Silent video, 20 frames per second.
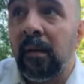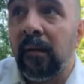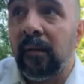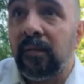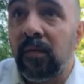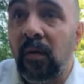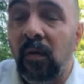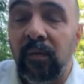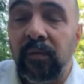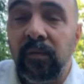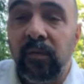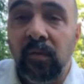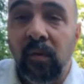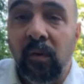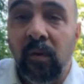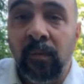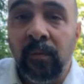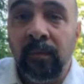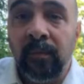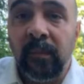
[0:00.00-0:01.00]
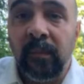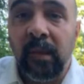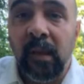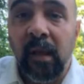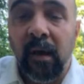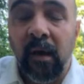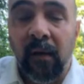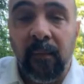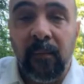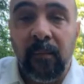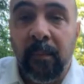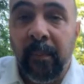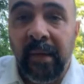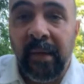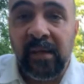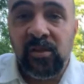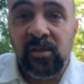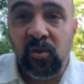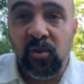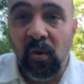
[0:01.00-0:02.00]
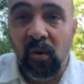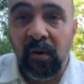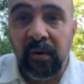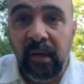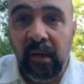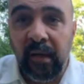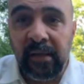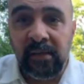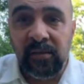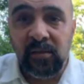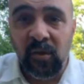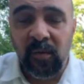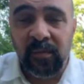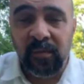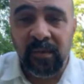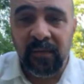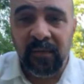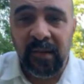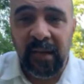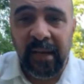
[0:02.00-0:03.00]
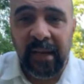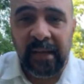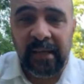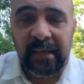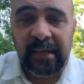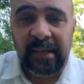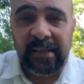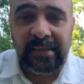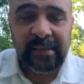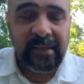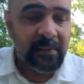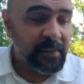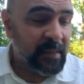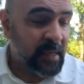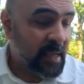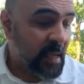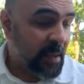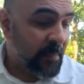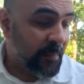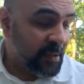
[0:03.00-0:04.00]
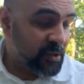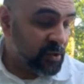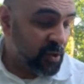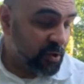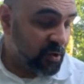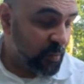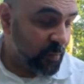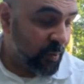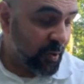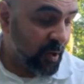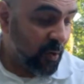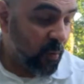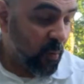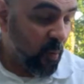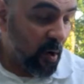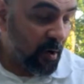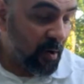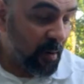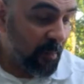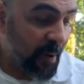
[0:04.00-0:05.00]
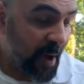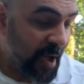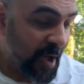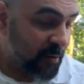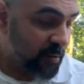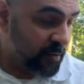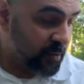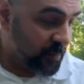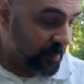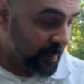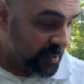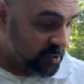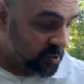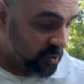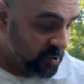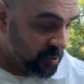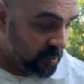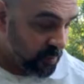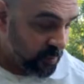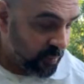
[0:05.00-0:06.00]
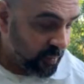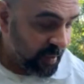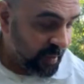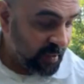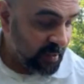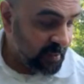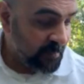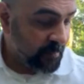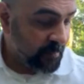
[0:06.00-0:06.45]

So make sure in terms of cleanliness, make sure you bring a water bottle. You make sure you bring.